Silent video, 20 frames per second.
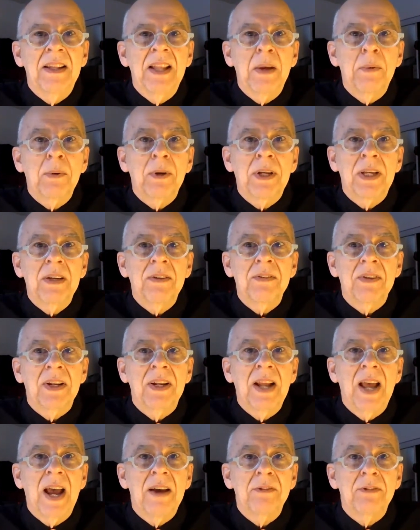they were
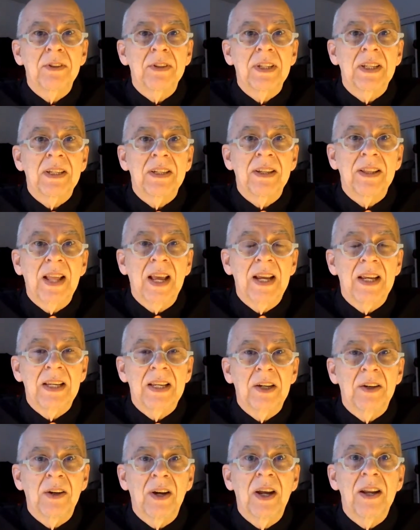given, after the end of that
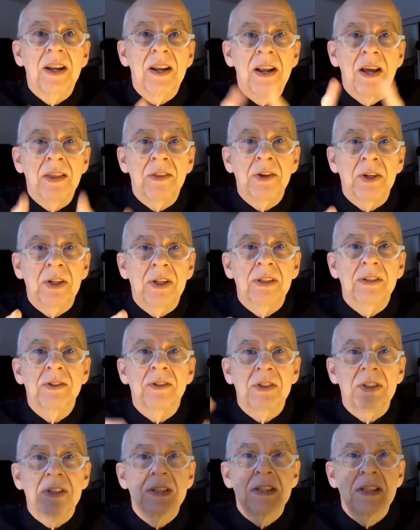year, another year.
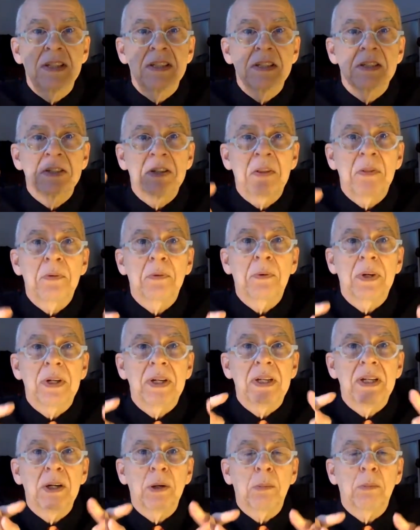So you can see this is a
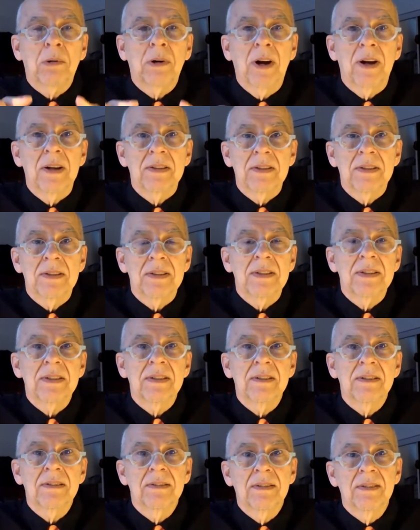three-year
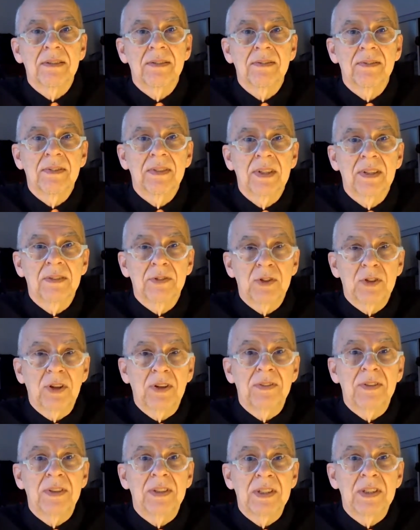process of
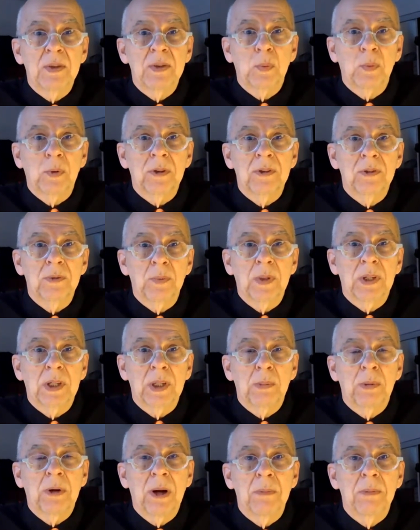solving these world's
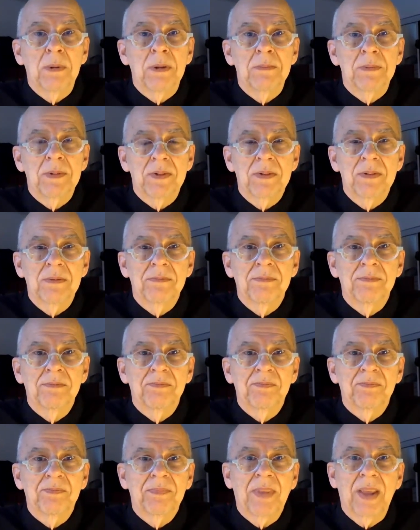wicked problems.
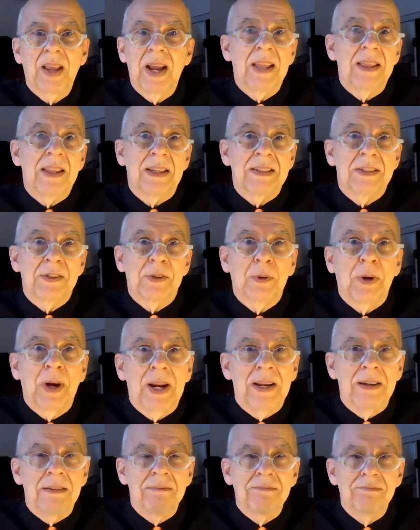I think it's
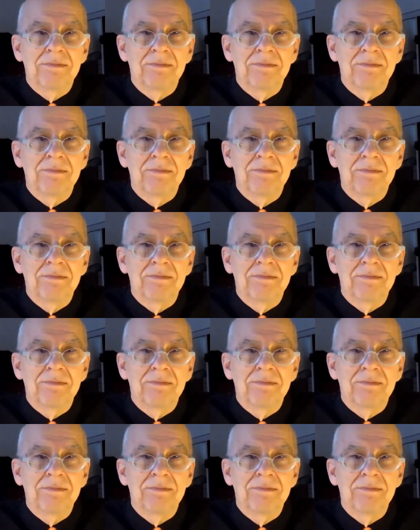great.